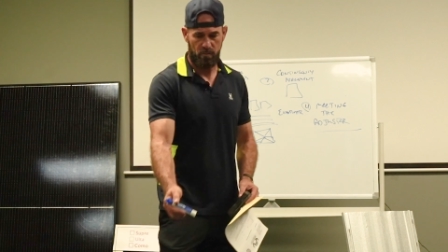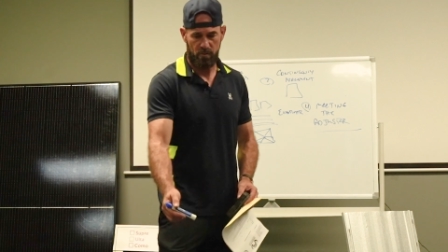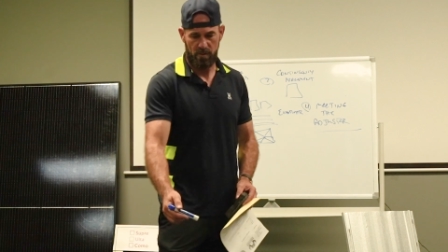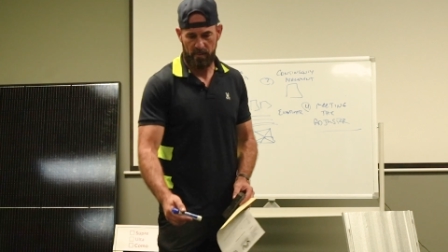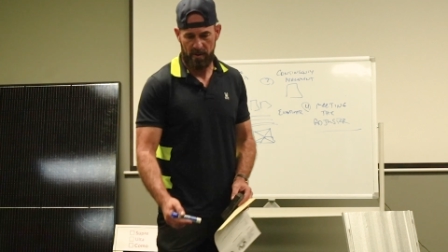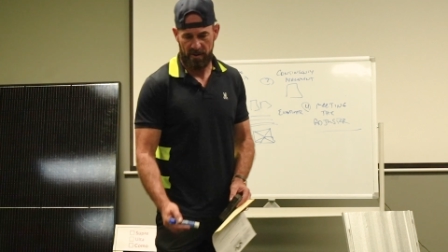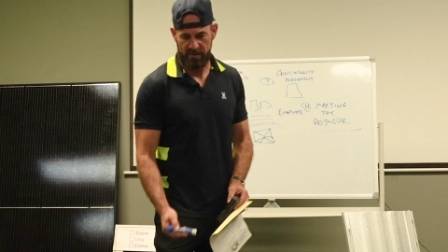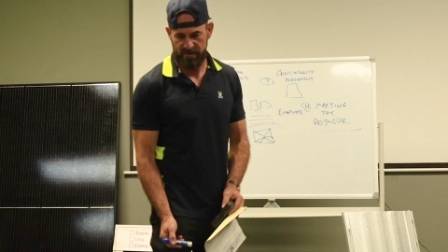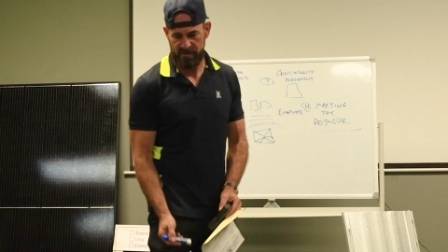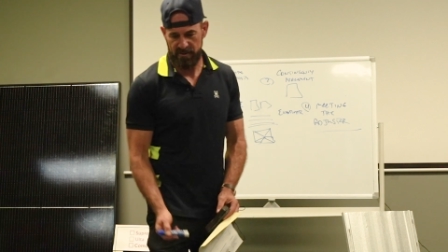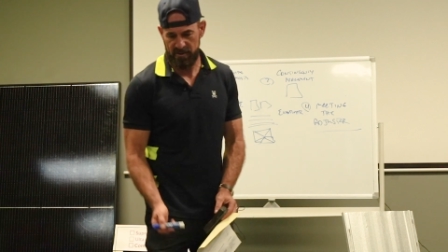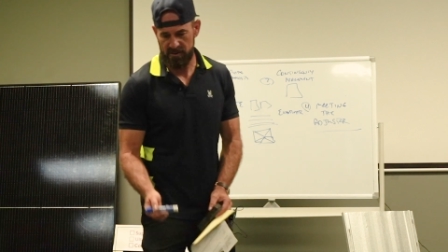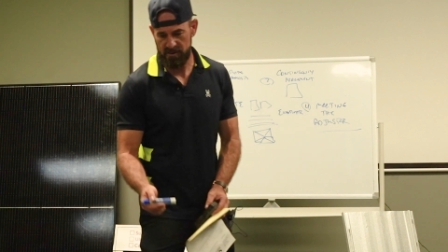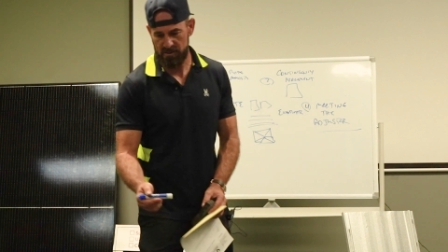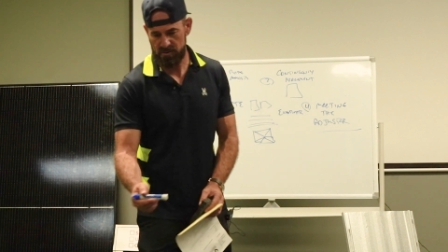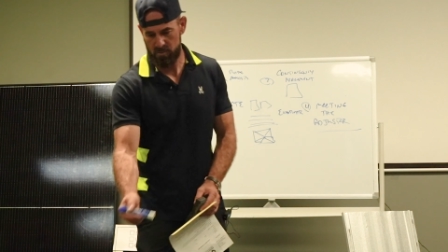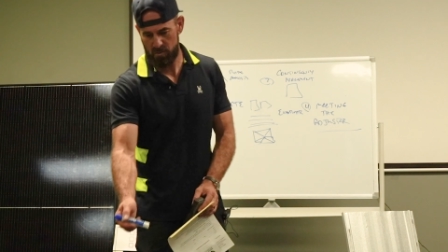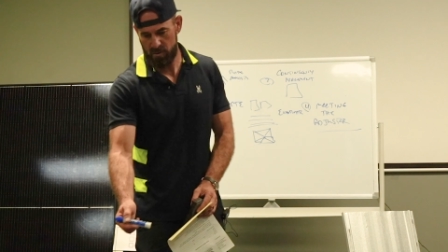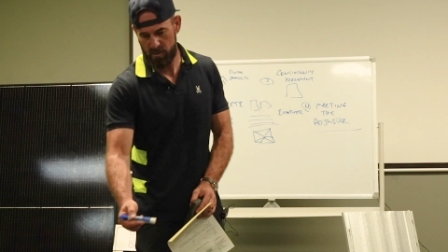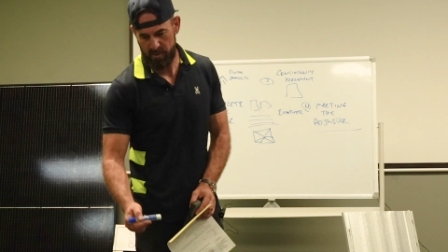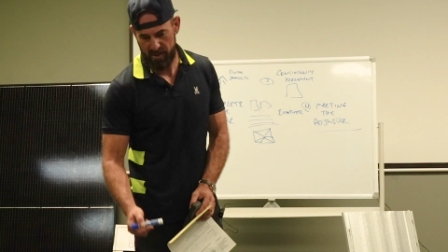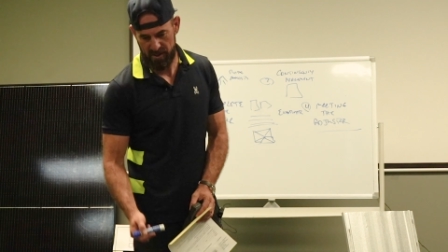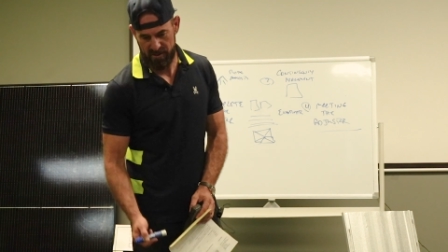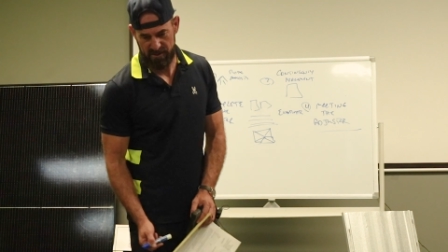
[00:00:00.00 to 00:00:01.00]
What about
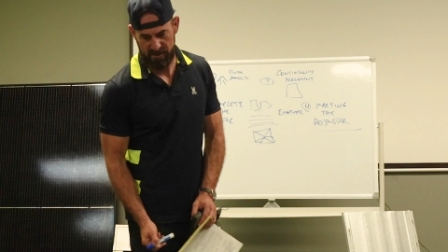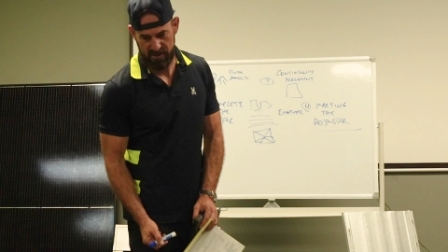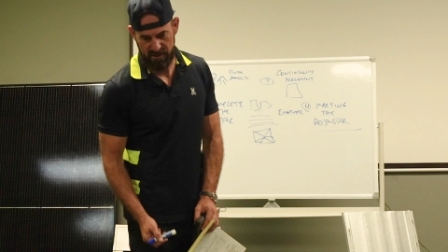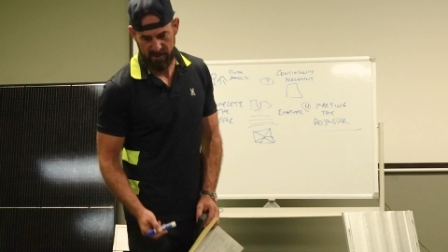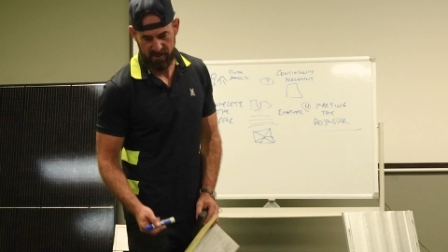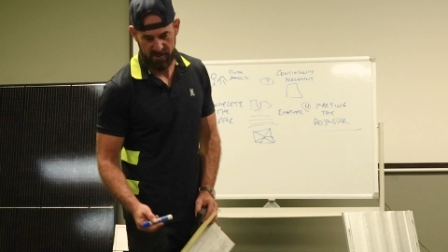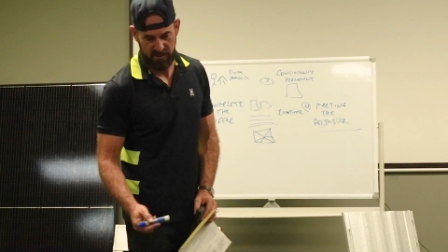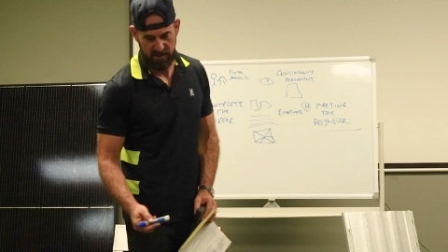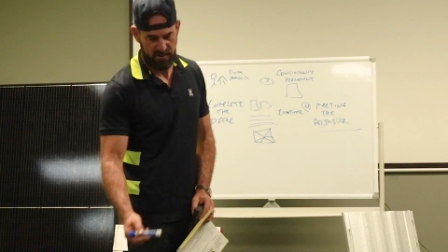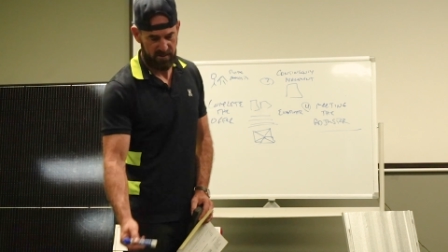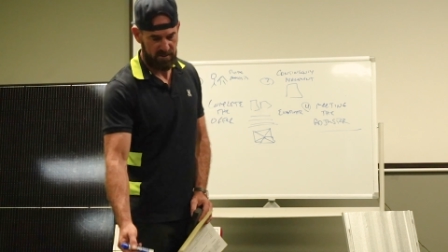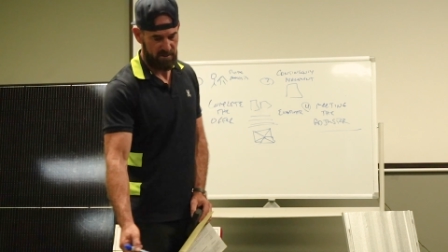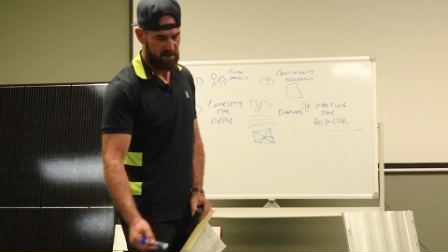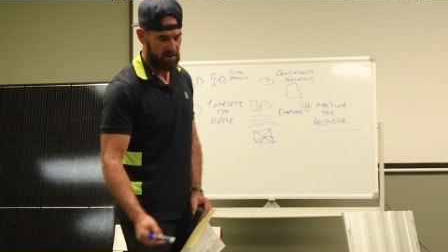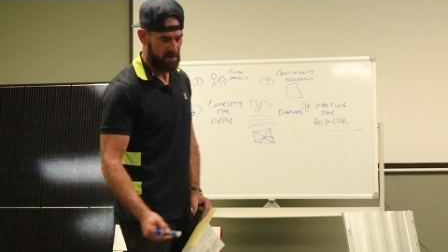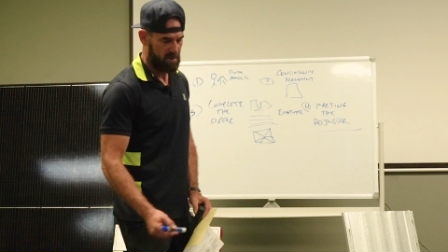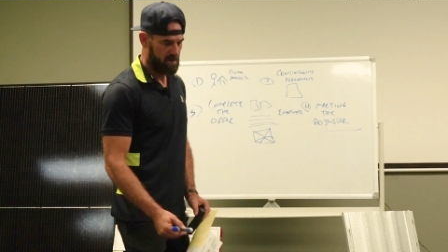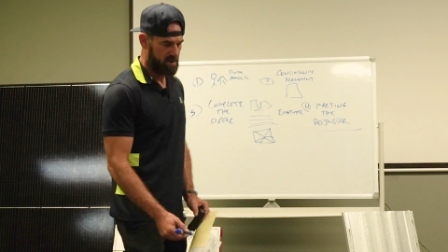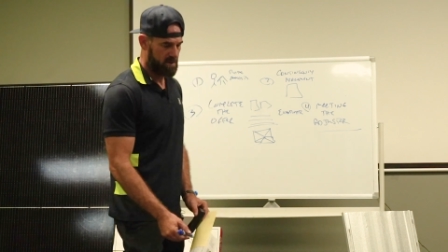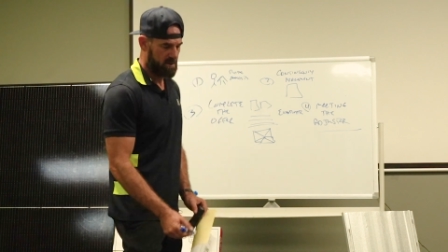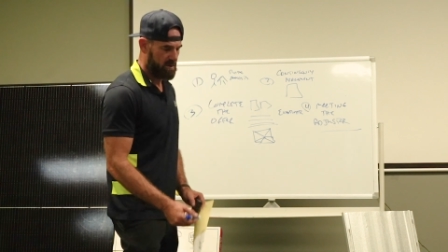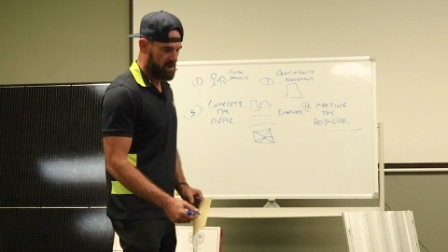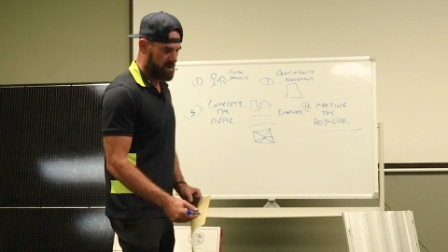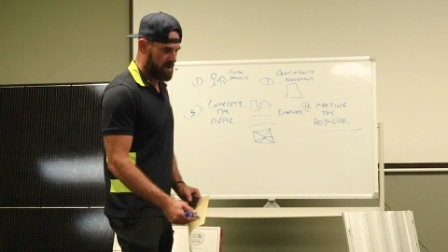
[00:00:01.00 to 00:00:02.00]
this? What about this?"
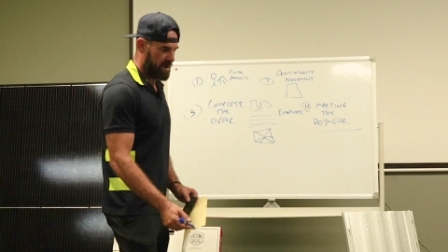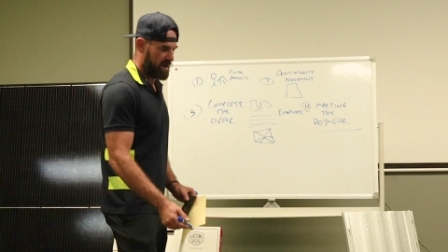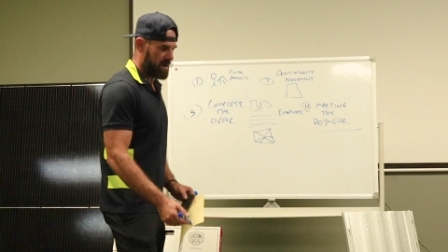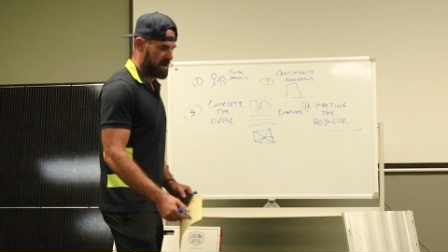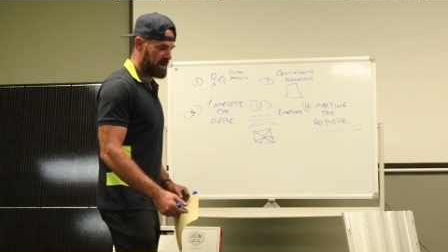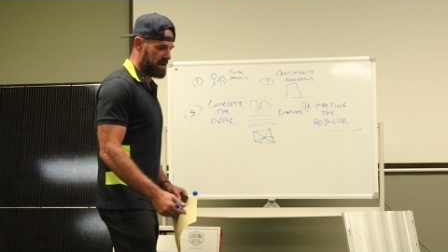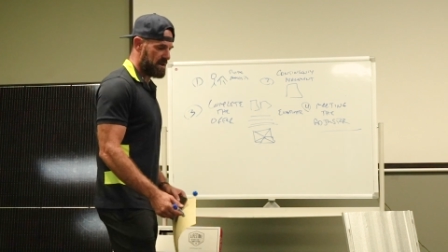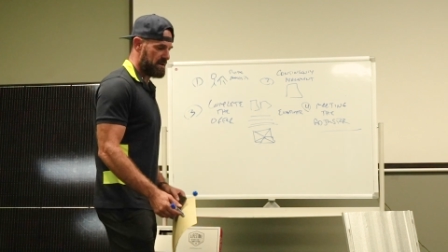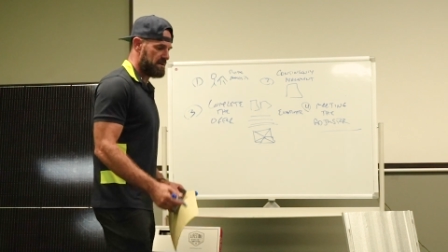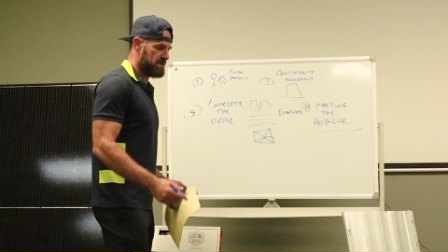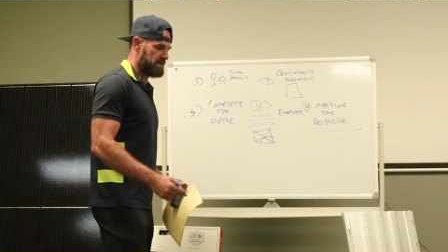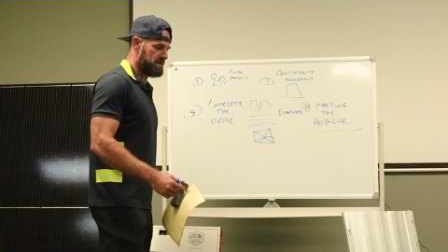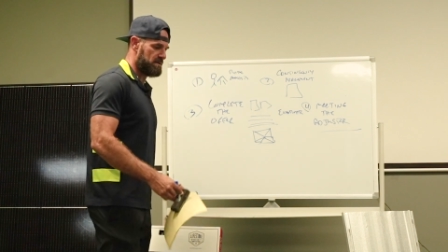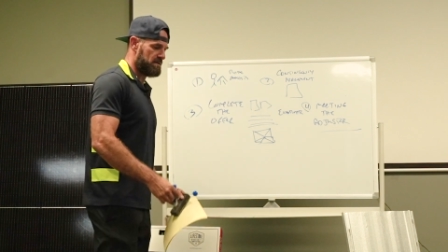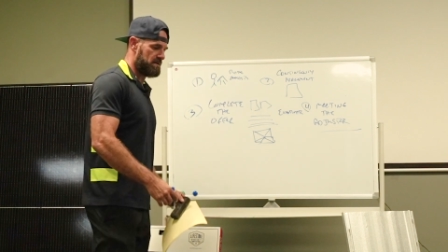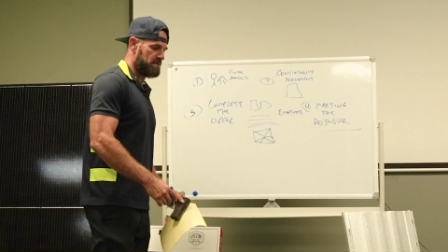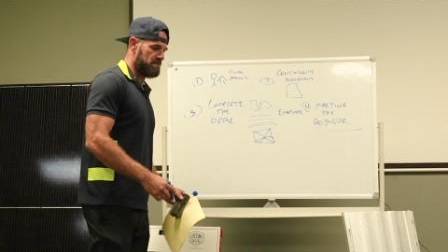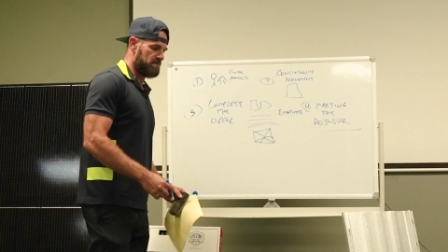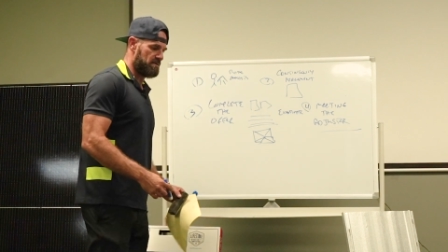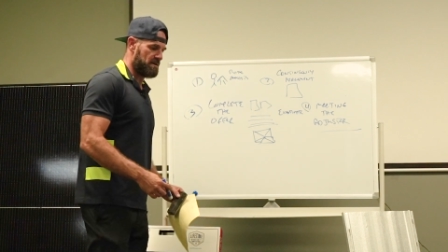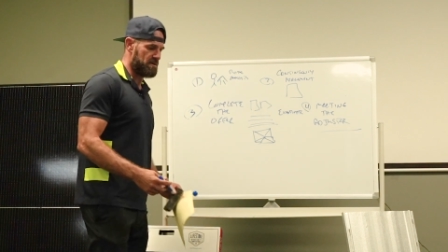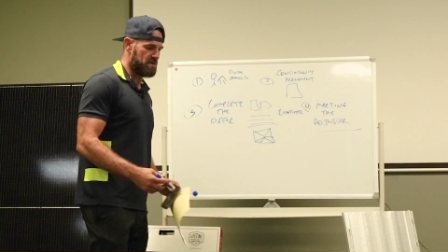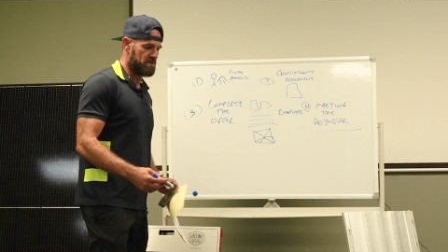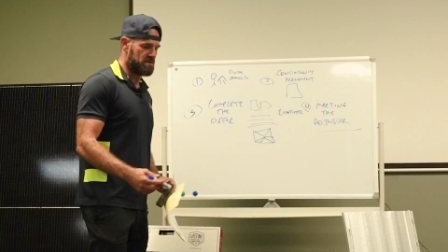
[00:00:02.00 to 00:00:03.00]
And
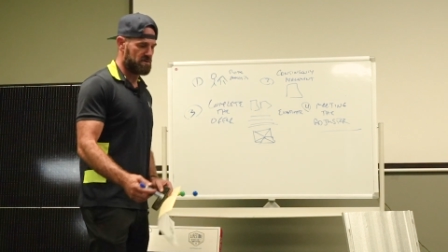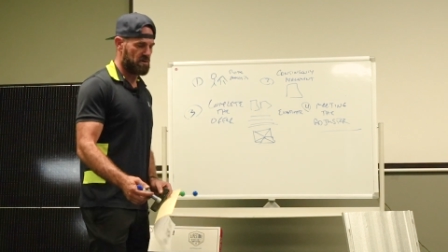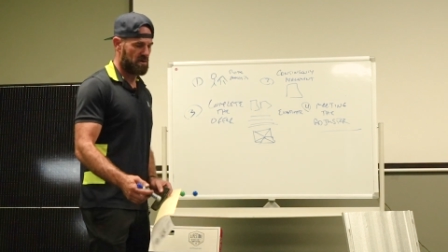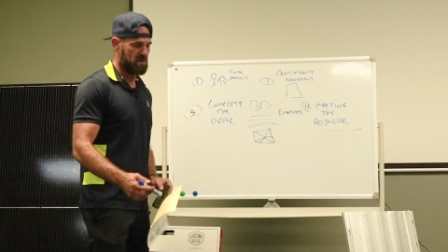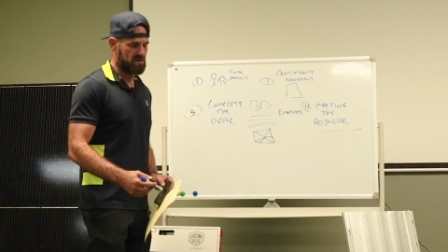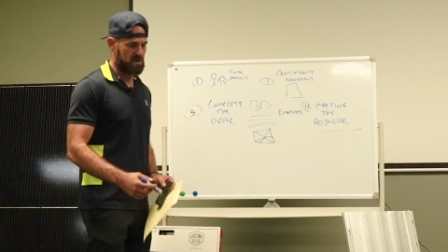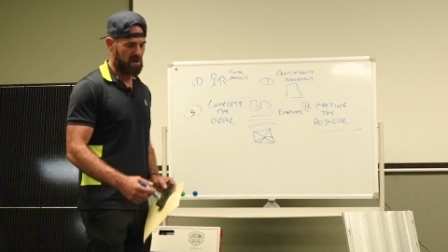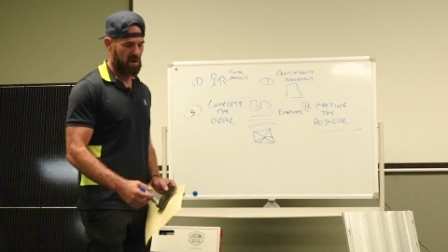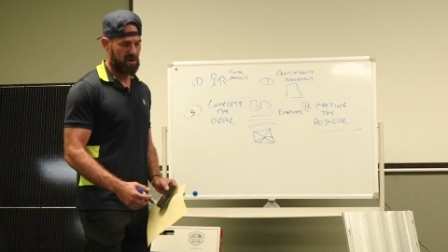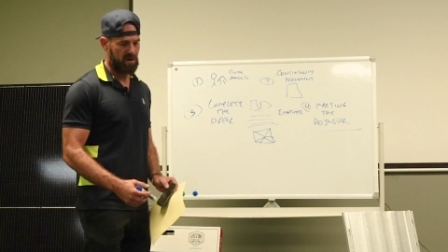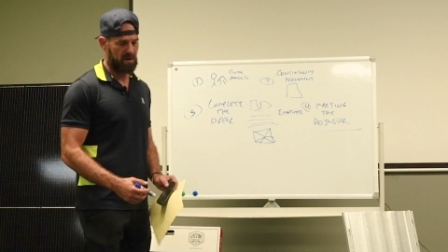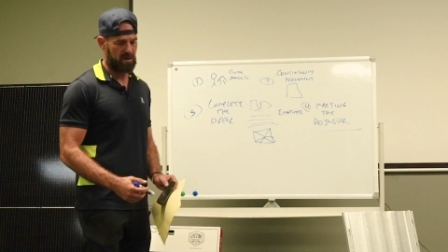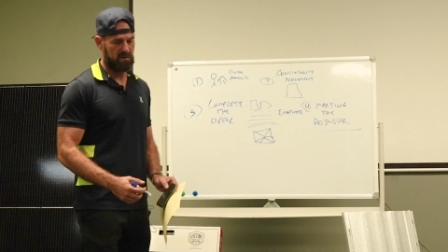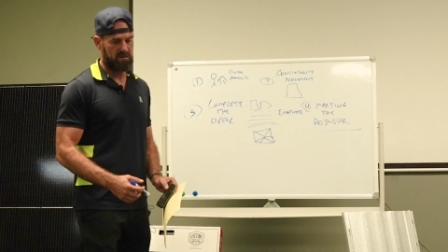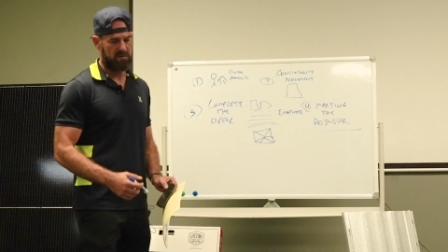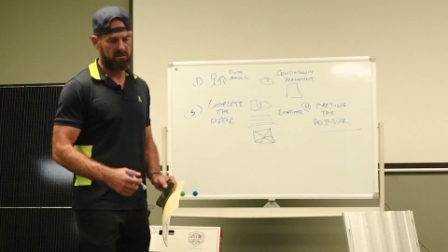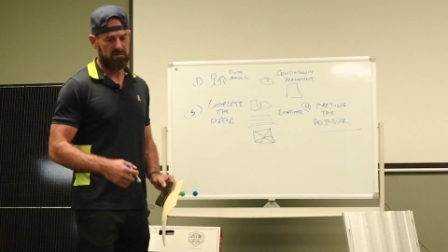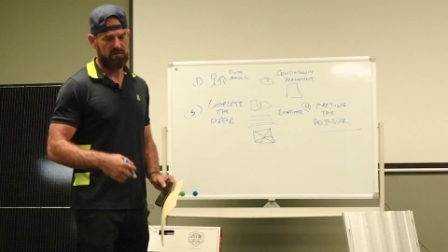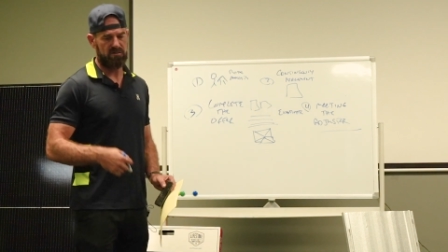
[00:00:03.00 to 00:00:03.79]
then you start talking